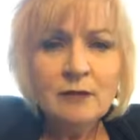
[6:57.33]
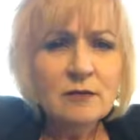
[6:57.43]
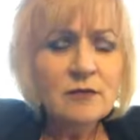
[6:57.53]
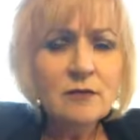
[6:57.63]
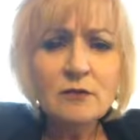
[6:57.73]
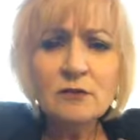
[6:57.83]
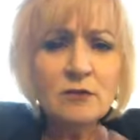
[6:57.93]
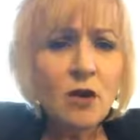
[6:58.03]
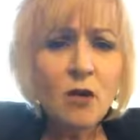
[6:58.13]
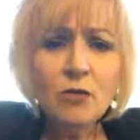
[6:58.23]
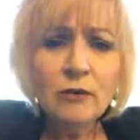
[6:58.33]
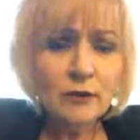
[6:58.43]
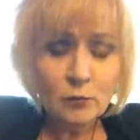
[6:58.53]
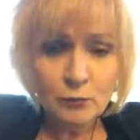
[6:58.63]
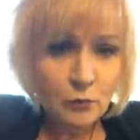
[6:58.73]
so
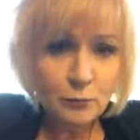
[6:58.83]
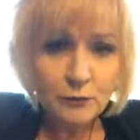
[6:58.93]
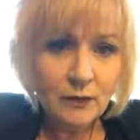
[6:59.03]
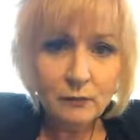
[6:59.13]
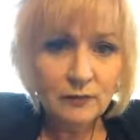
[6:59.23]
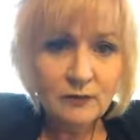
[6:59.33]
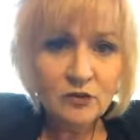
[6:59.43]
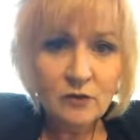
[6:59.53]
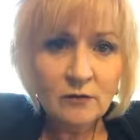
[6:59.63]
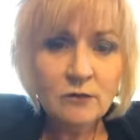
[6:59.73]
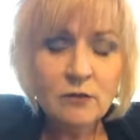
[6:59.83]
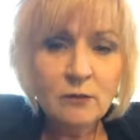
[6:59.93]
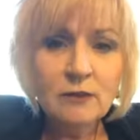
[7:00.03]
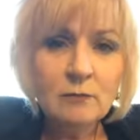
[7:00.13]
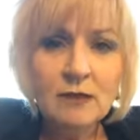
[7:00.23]
inappropriate with each other so
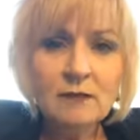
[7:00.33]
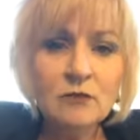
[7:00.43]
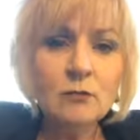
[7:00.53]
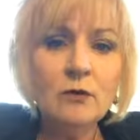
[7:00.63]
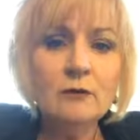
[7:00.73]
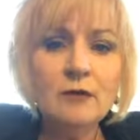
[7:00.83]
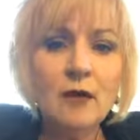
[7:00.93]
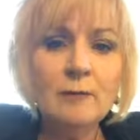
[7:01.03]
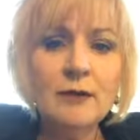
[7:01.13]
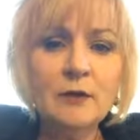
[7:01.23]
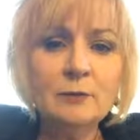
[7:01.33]
we can make this world a better